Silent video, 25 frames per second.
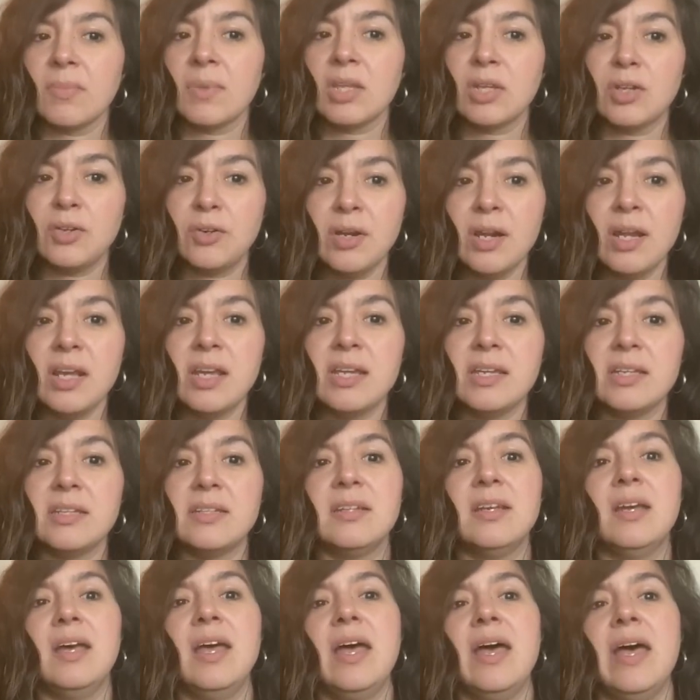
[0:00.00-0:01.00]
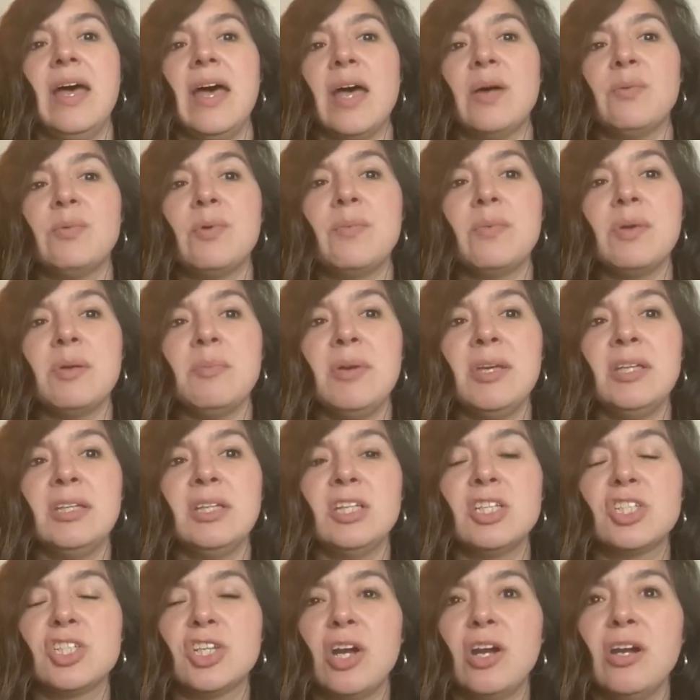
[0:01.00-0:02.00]
Great. And when we made the
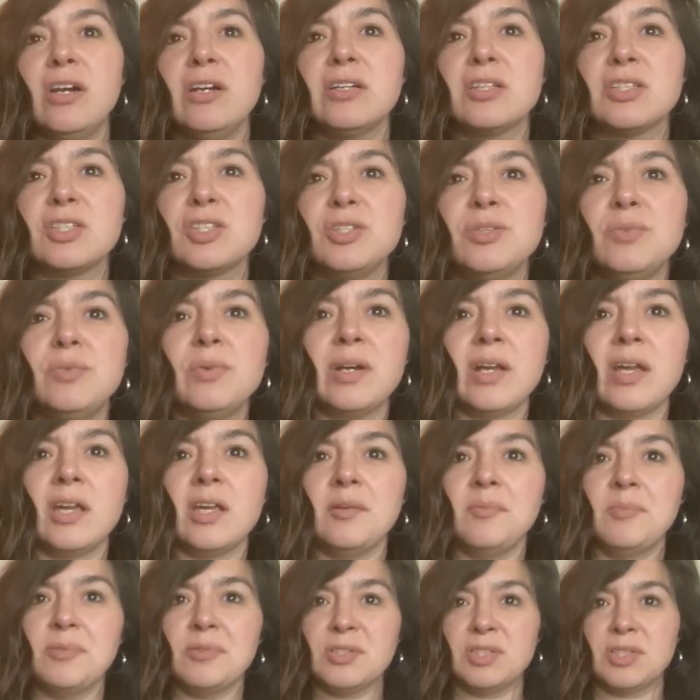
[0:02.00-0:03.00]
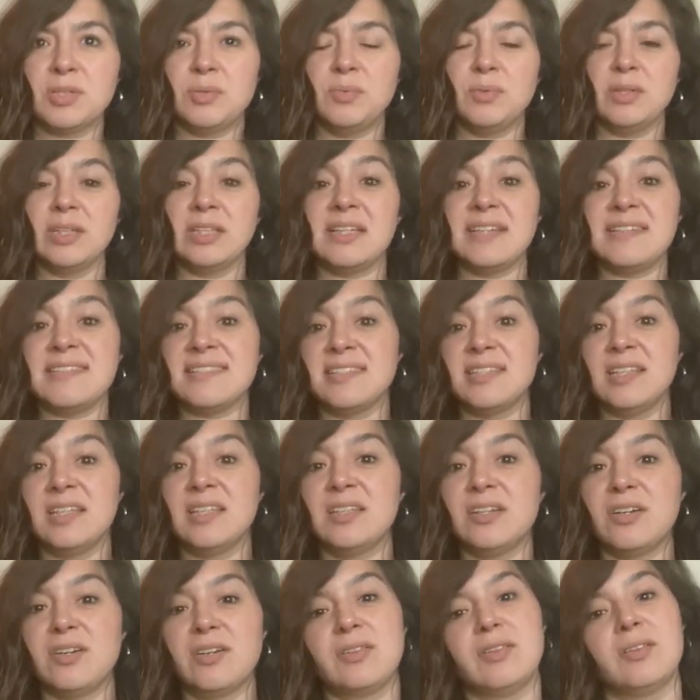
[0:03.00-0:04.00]
charts, you were able to really sit
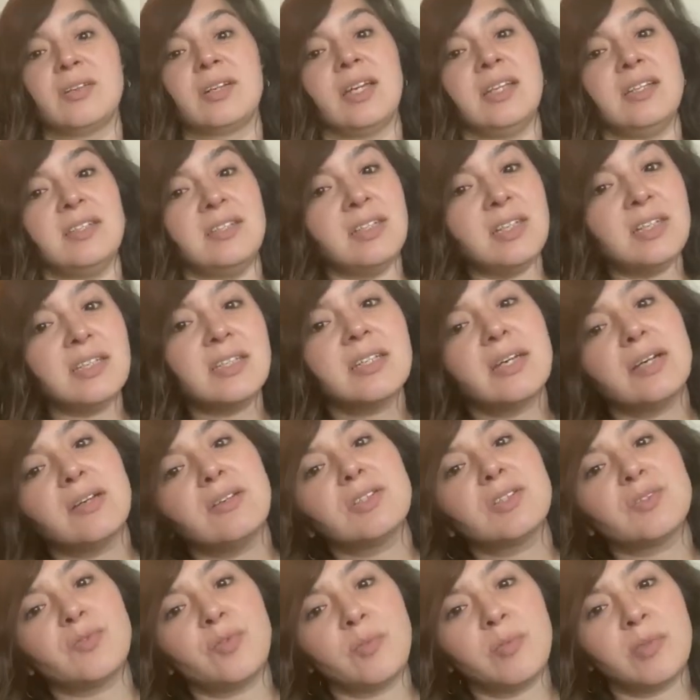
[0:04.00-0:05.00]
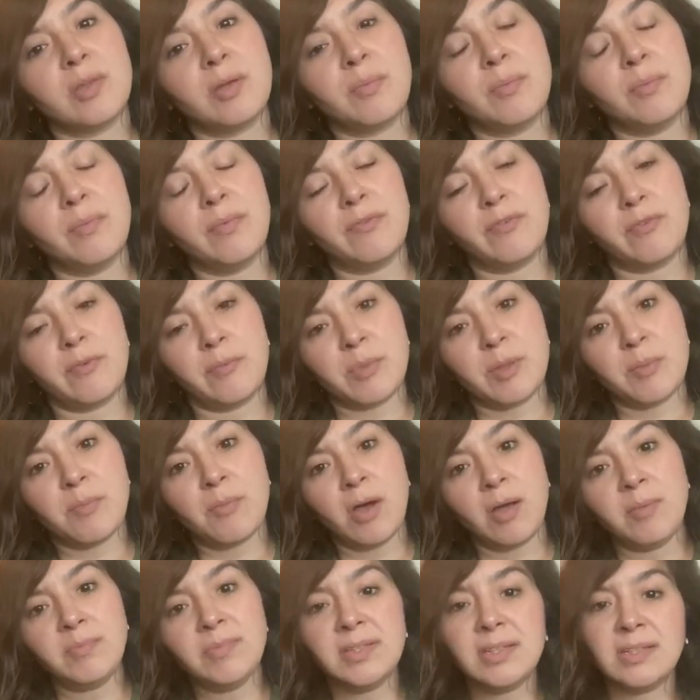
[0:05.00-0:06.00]
there and look at details from the
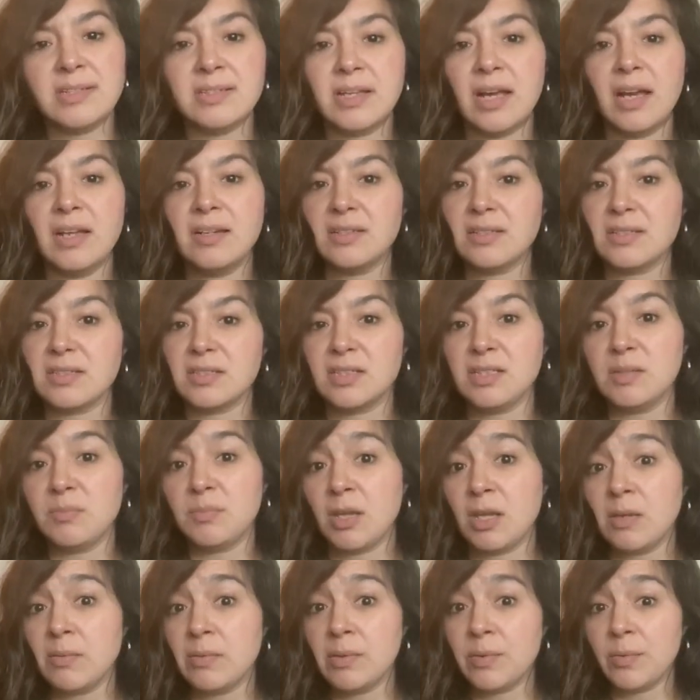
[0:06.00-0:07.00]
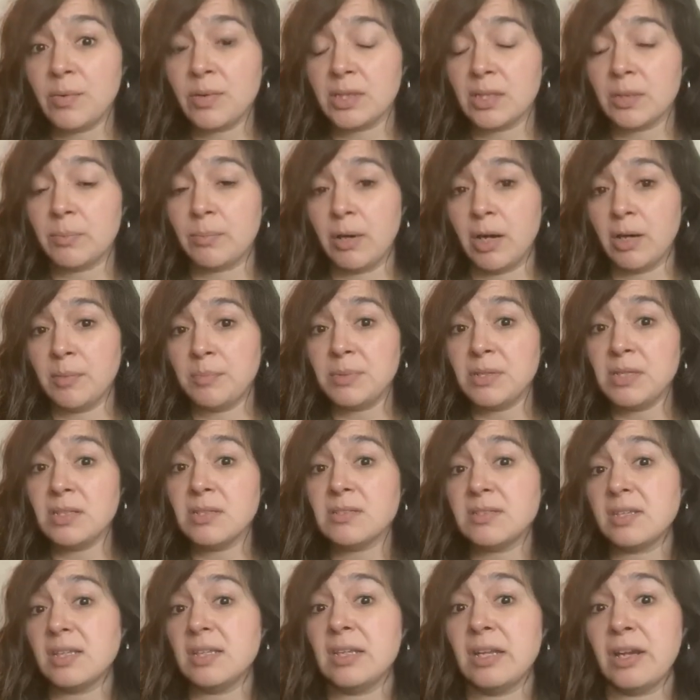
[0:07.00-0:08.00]
mom and the dad to see maybe what the
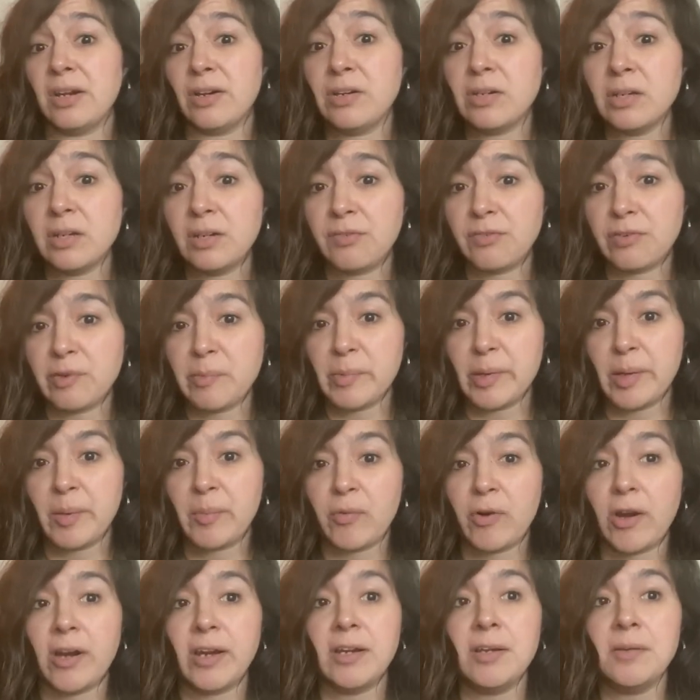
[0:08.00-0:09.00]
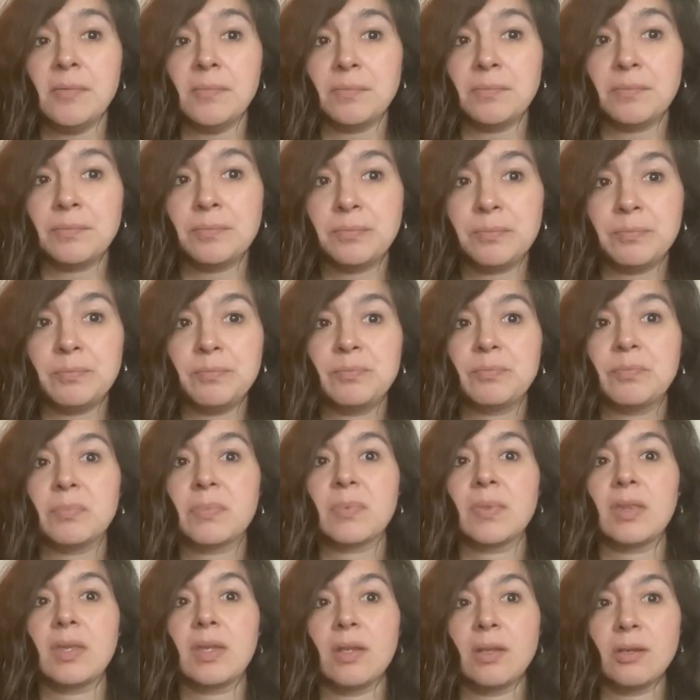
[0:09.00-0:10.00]
puppies inherited from them, right?
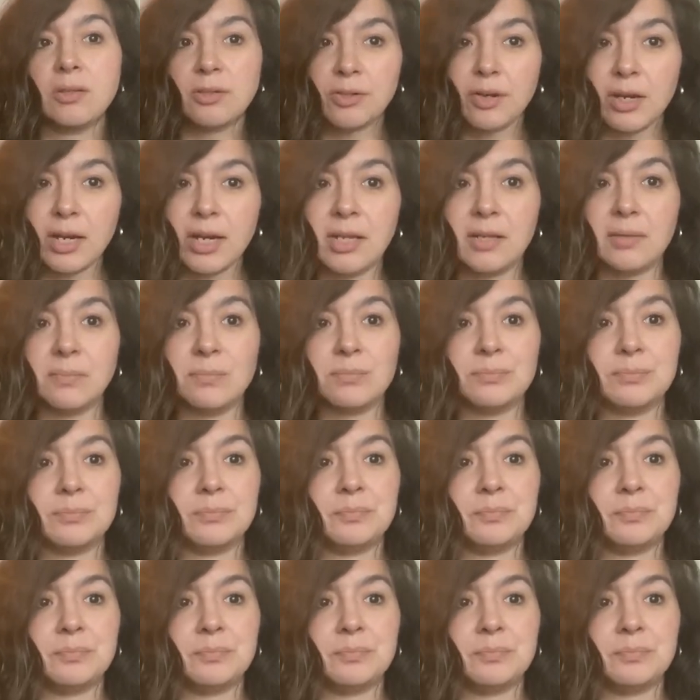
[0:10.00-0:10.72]
Great.